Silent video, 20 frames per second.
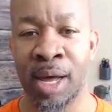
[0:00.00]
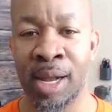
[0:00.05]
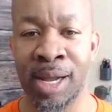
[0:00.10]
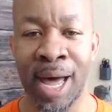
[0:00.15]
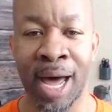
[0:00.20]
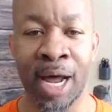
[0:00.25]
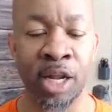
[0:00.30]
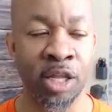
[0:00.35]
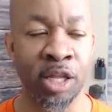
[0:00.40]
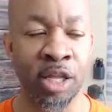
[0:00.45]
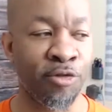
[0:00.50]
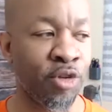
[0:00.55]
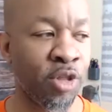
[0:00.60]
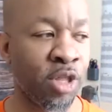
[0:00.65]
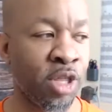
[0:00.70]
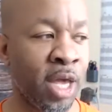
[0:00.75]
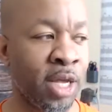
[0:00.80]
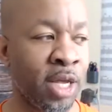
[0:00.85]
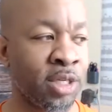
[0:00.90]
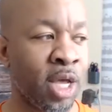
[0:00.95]
a lot of
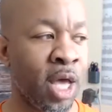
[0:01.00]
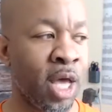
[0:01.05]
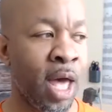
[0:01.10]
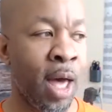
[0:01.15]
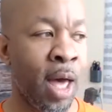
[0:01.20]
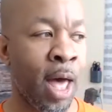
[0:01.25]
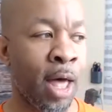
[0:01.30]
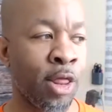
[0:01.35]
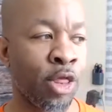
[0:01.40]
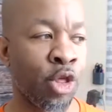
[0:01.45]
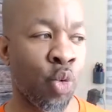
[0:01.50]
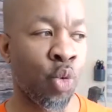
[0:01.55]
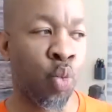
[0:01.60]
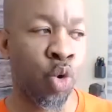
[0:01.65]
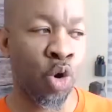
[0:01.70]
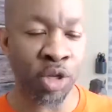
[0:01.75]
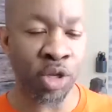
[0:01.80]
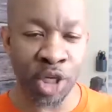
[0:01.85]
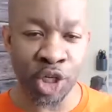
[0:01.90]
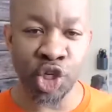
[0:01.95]
different things. The
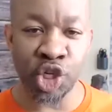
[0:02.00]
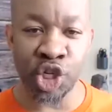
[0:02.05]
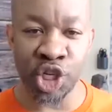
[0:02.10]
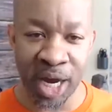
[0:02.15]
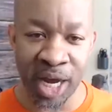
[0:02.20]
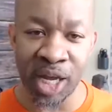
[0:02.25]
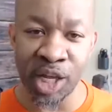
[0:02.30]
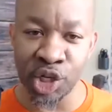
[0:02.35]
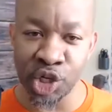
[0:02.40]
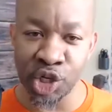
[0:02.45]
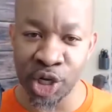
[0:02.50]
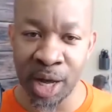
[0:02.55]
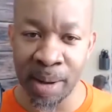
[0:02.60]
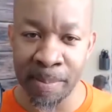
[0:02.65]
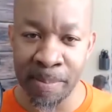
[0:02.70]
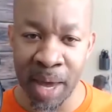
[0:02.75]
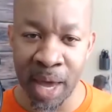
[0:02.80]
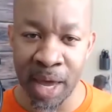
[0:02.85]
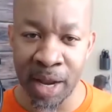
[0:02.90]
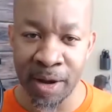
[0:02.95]
world is changing a bit,